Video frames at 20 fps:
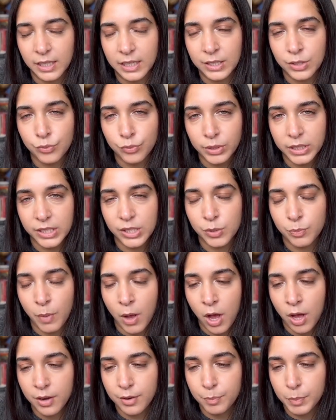is really
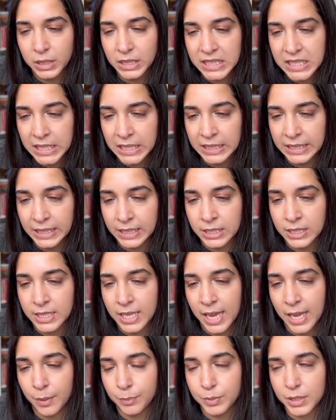smart, politically
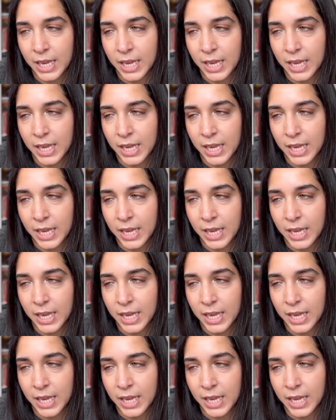adept,